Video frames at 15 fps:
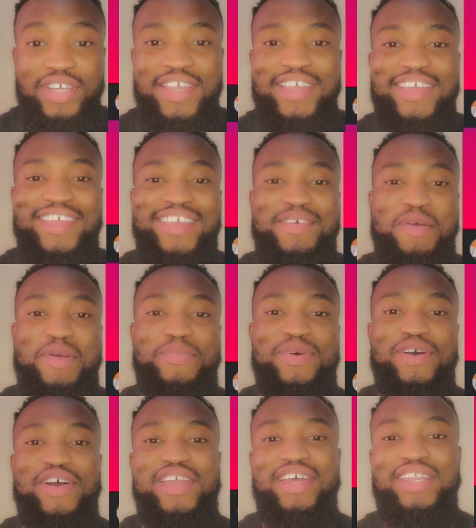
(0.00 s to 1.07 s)
Even if
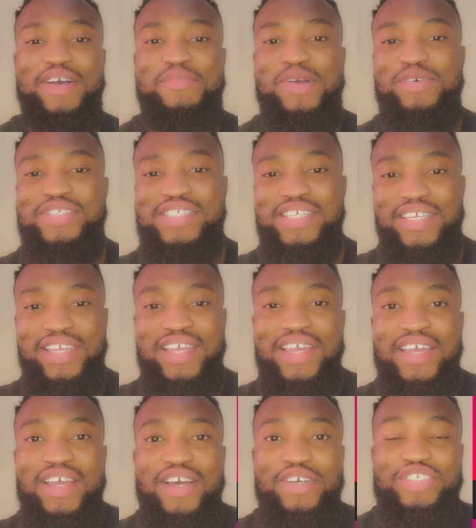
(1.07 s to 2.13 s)
now they exist, you don't even
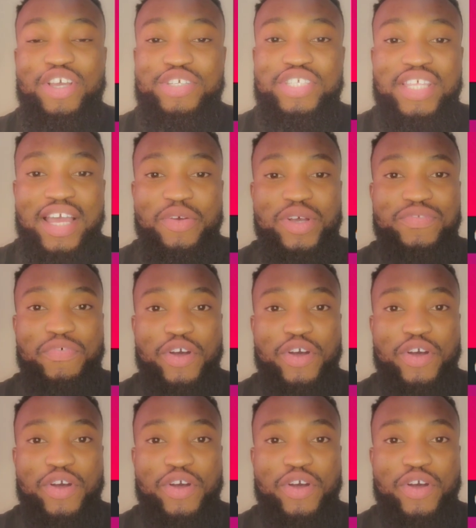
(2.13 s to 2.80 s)
concern her again.